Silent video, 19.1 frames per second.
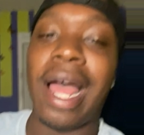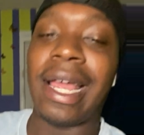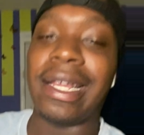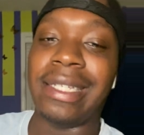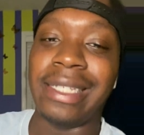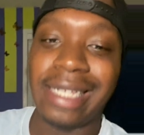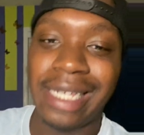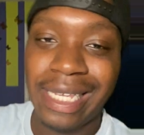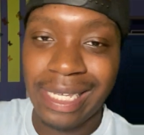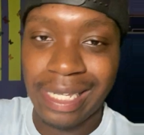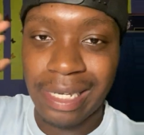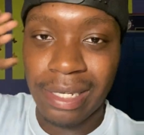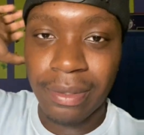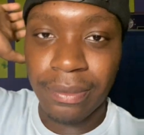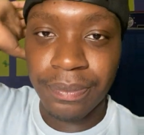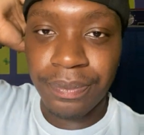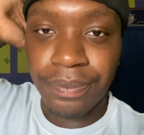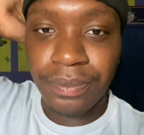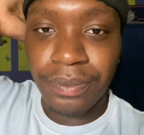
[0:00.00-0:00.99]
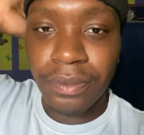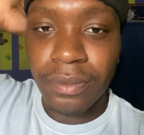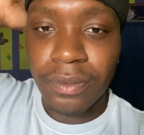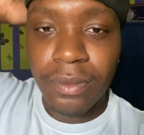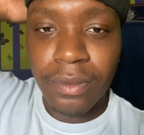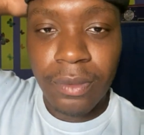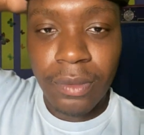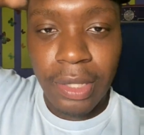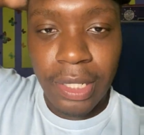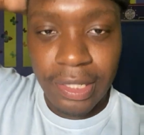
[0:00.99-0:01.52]
need
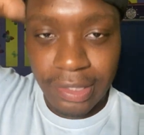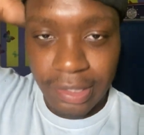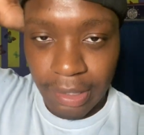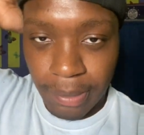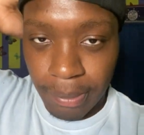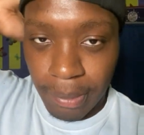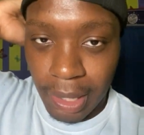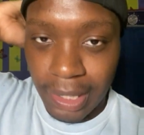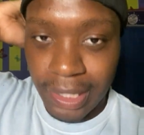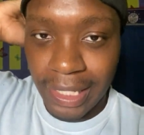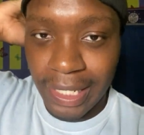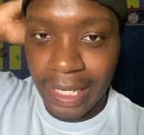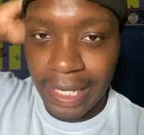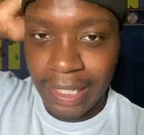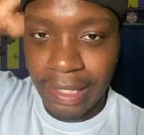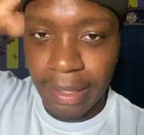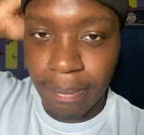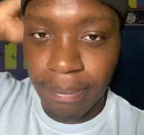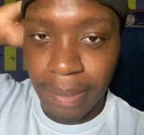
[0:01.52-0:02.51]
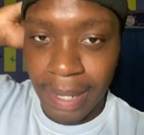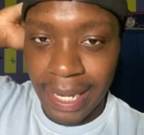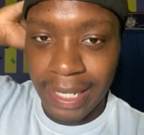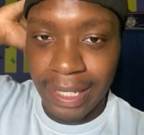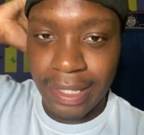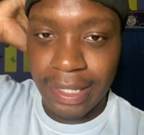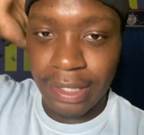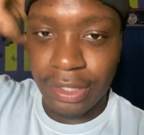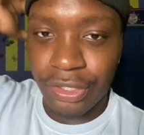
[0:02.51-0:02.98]
is the Money in the Bank